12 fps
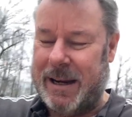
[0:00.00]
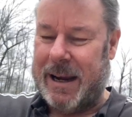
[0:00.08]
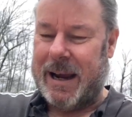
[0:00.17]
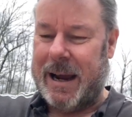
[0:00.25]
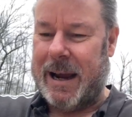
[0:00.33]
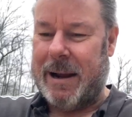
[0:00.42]

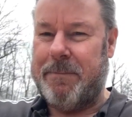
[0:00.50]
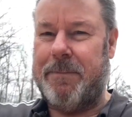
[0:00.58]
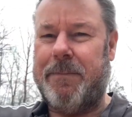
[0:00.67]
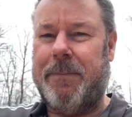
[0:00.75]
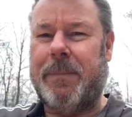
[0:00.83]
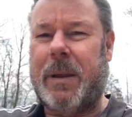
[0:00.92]

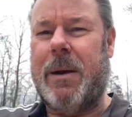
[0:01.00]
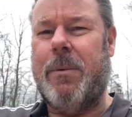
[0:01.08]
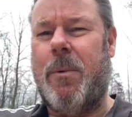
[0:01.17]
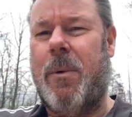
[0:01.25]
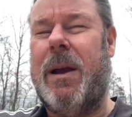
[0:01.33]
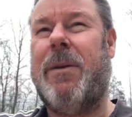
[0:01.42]
um,
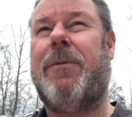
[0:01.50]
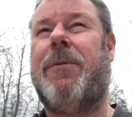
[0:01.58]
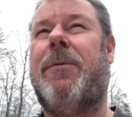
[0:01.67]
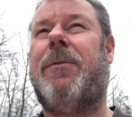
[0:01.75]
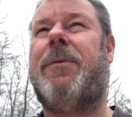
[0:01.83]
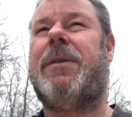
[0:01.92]
we've
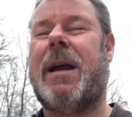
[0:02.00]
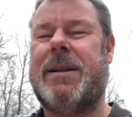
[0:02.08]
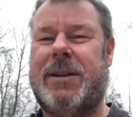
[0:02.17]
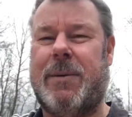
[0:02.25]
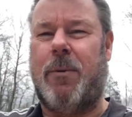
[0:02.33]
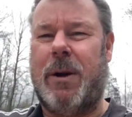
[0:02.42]

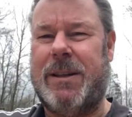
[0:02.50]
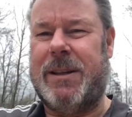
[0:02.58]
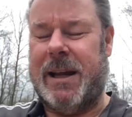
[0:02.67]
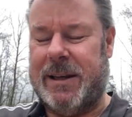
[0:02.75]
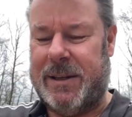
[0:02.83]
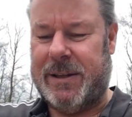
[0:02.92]
done some
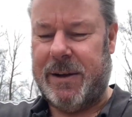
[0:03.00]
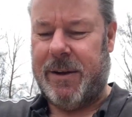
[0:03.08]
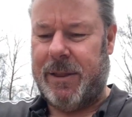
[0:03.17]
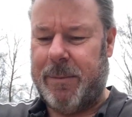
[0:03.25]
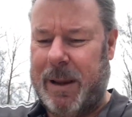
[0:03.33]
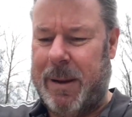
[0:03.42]
resets
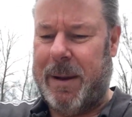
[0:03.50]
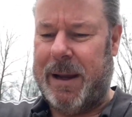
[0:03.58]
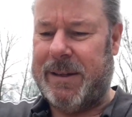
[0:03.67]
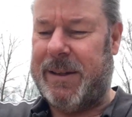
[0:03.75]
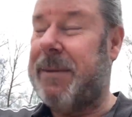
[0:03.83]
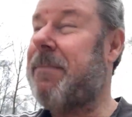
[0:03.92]
on the
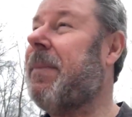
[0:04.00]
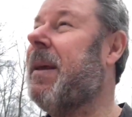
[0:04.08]
BMS.